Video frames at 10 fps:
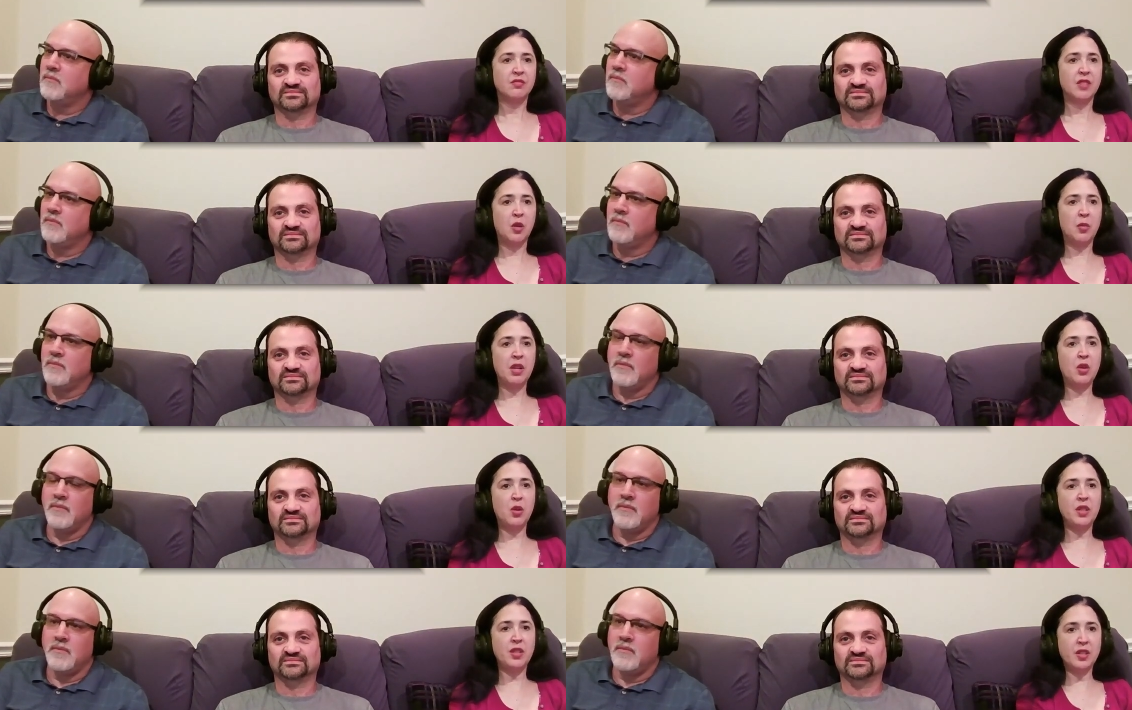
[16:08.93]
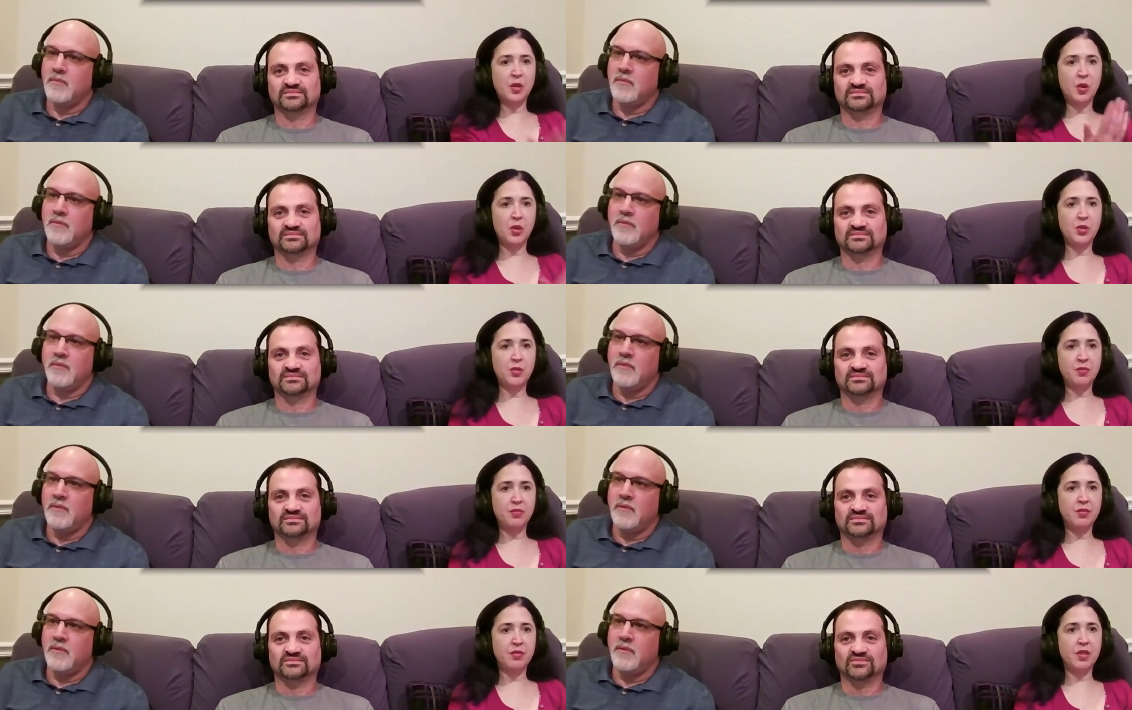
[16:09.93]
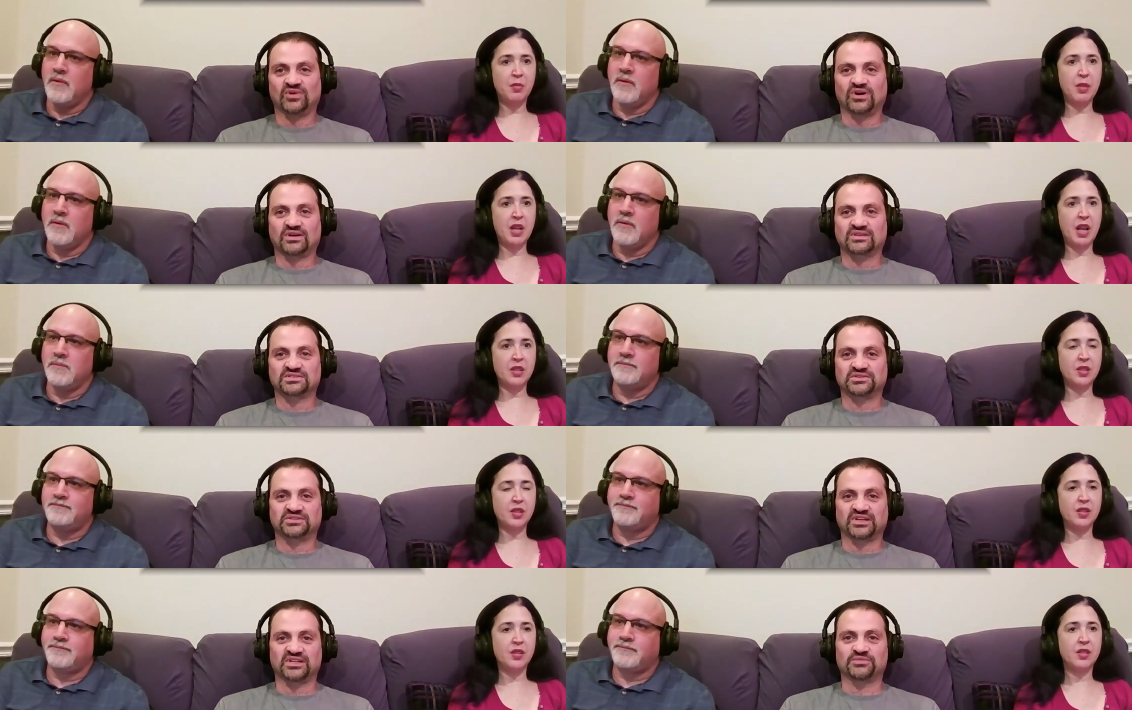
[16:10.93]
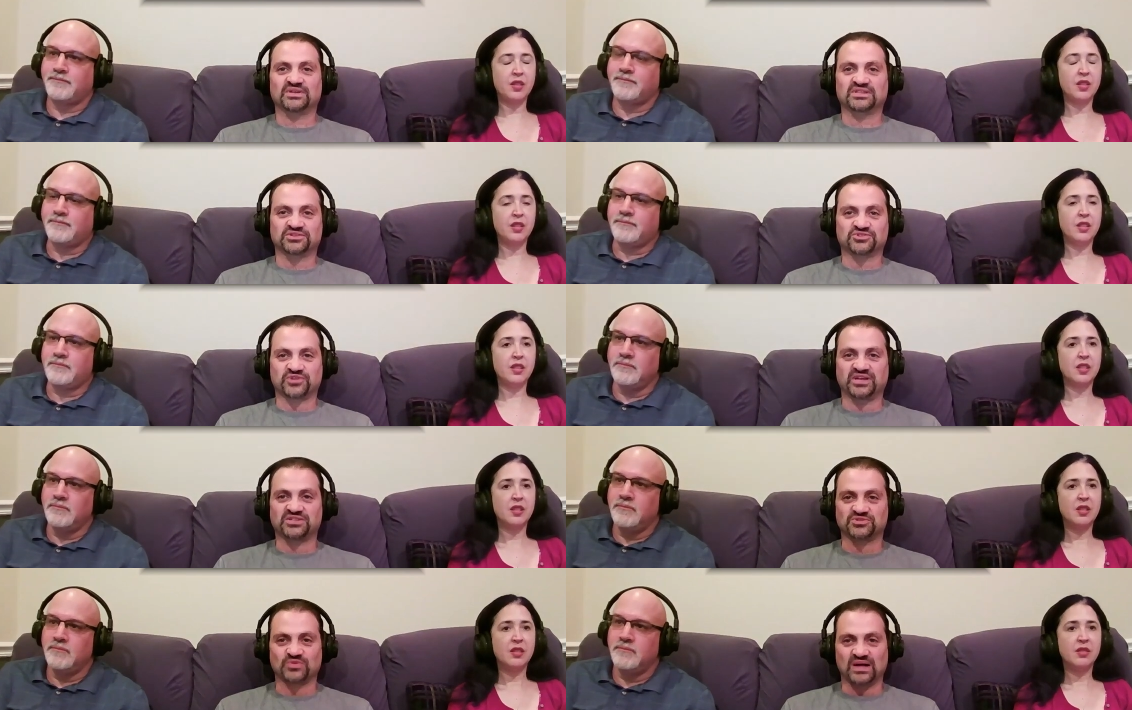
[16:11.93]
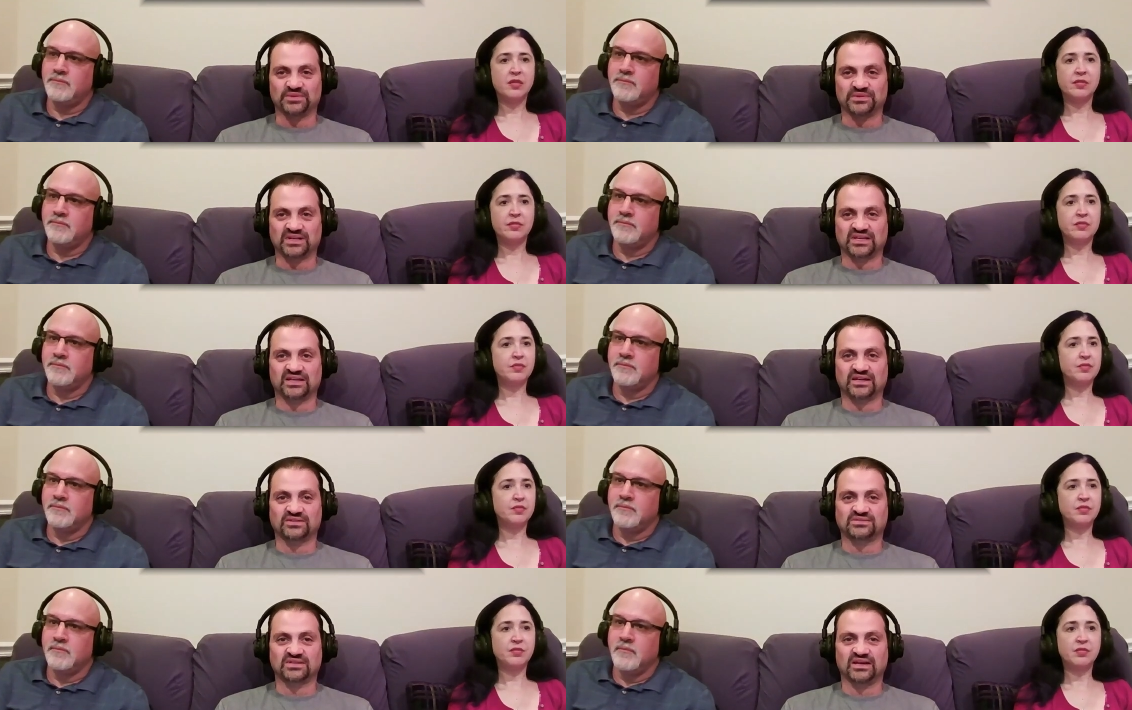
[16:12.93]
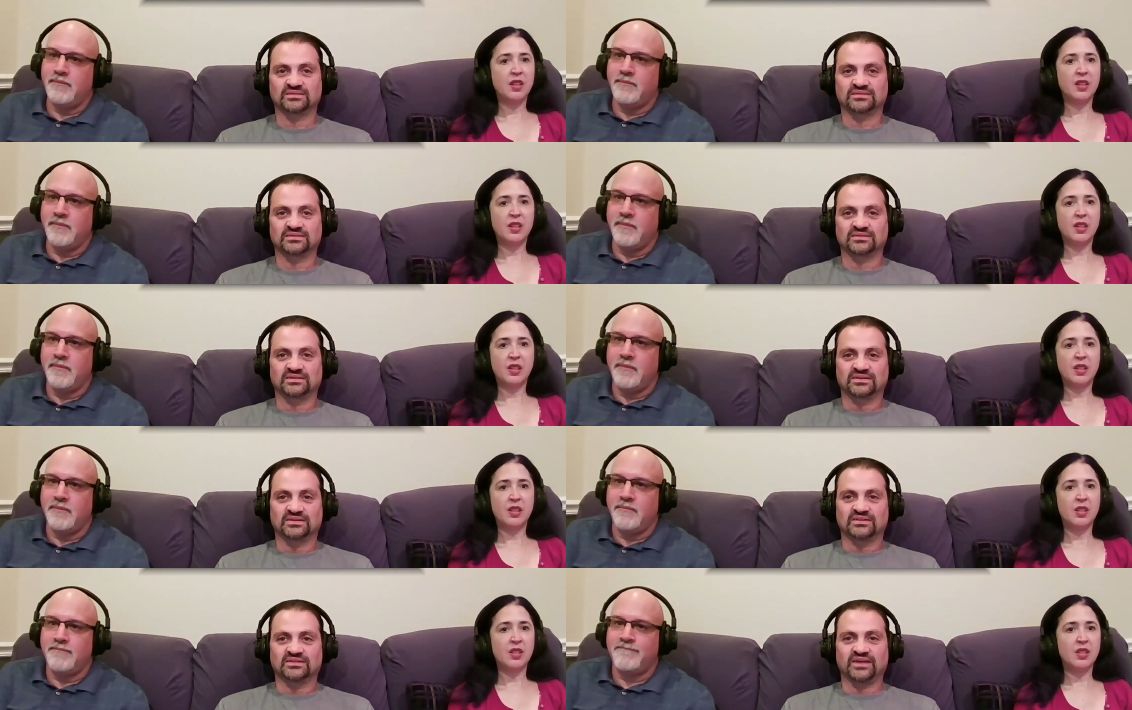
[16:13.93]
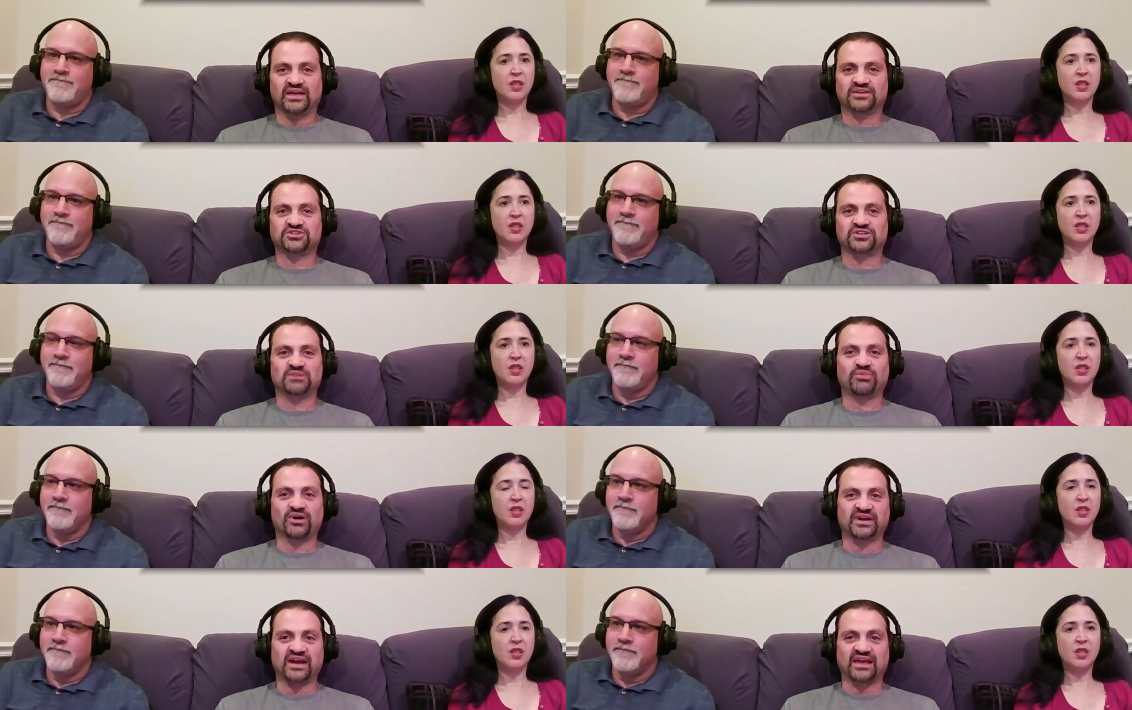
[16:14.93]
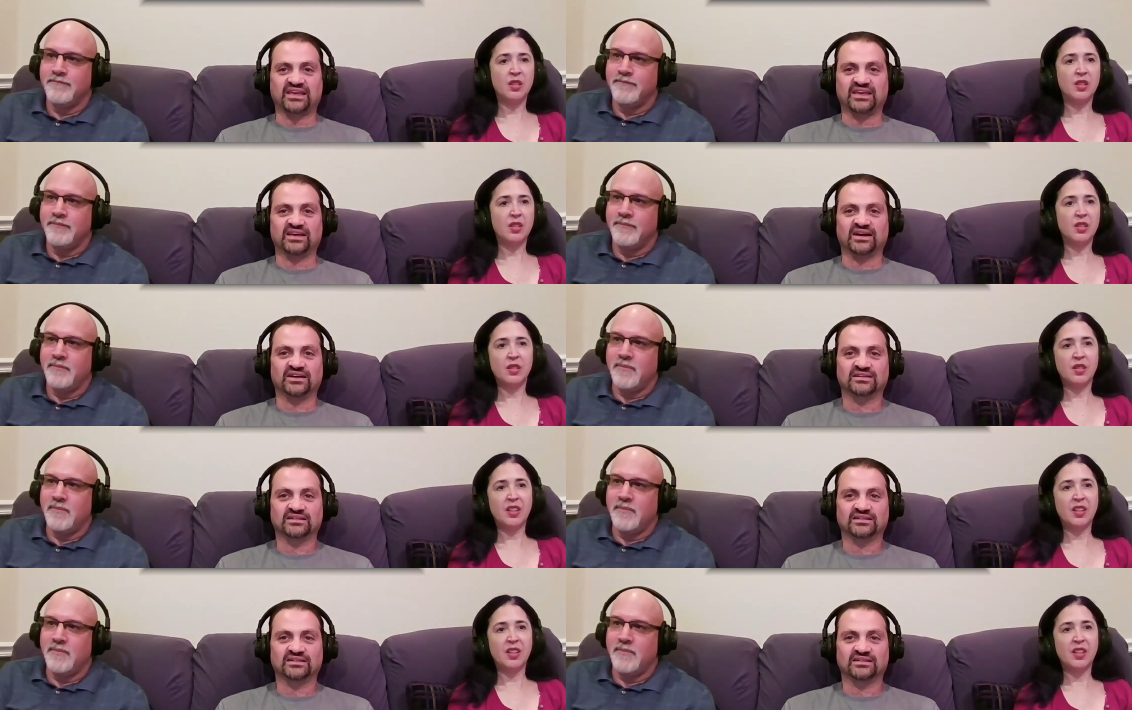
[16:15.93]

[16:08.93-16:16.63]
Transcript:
Speaker 1: Nobody notices. The girl's gonna well, be next. they're
Speaker 2: dealing with the tree swallowing the kid outside. Yeah, they shouldn't have bought it IKEA.